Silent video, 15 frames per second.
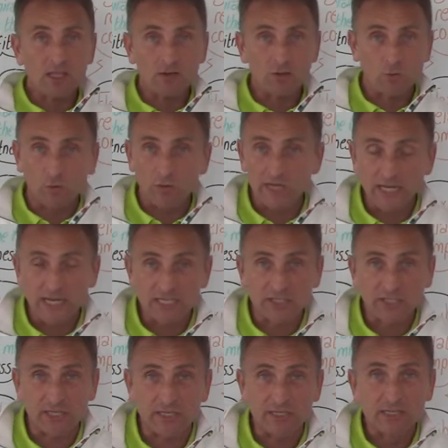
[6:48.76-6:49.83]

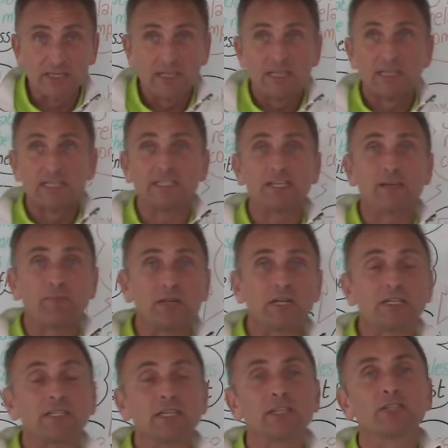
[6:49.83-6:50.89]
Coordination is the
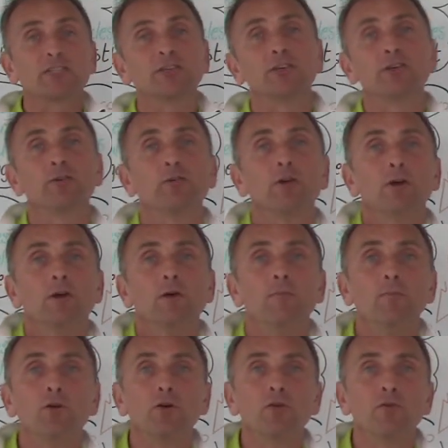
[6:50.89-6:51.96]
ability to
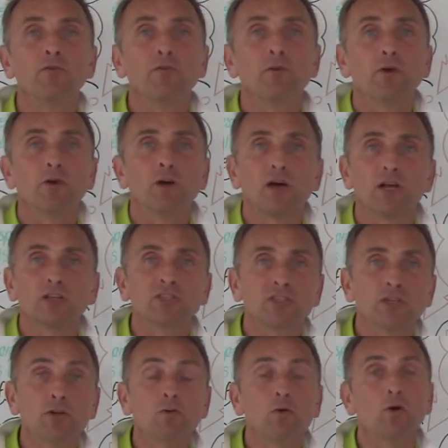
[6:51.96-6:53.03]
move
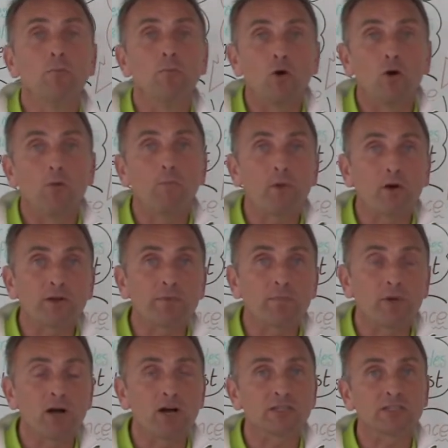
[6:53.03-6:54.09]
two or more body
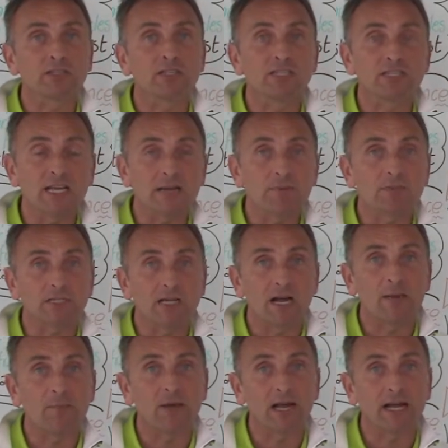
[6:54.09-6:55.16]
parts at the same
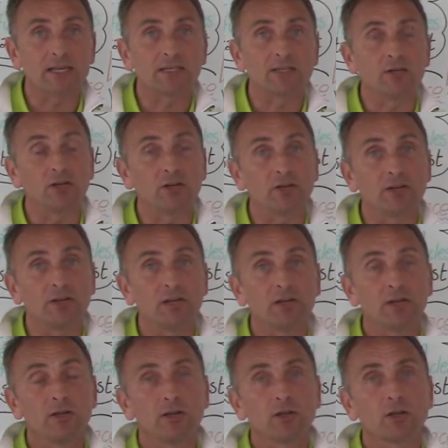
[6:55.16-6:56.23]
time and under
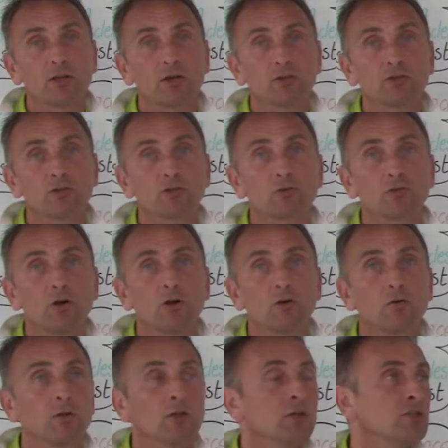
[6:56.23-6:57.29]

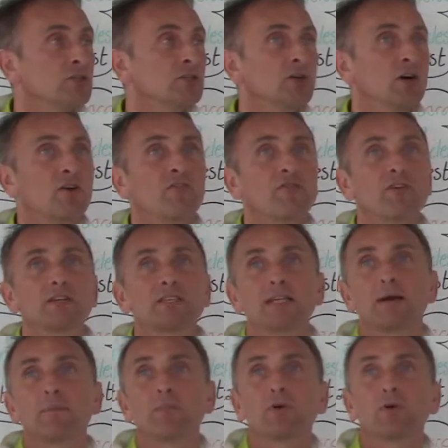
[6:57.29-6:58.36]
control. So for
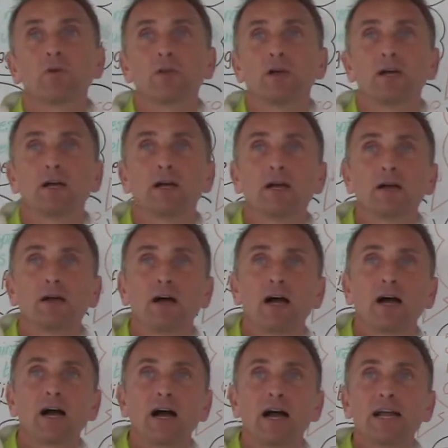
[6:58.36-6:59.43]
example, a
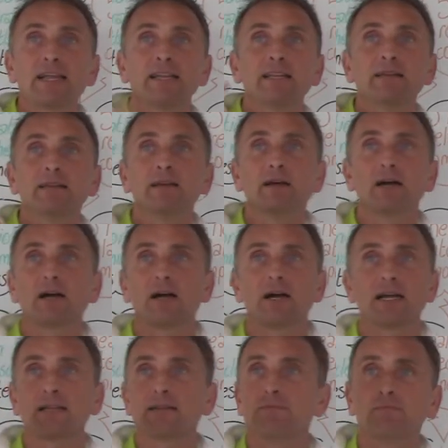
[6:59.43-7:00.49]

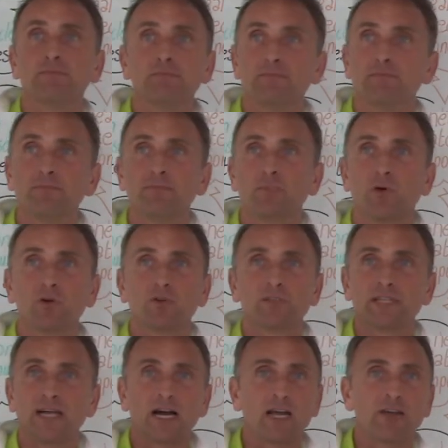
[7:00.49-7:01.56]
high board
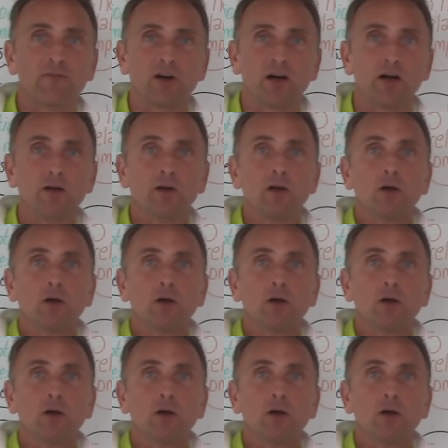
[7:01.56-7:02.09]
diver